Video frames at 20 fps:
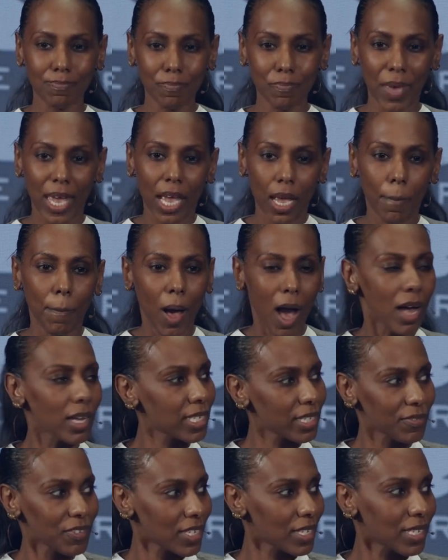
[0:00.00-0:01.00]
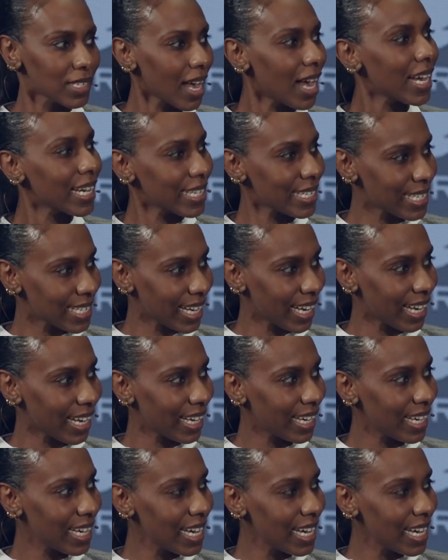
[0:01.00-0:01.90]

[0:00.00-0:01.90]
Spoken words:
being part of society,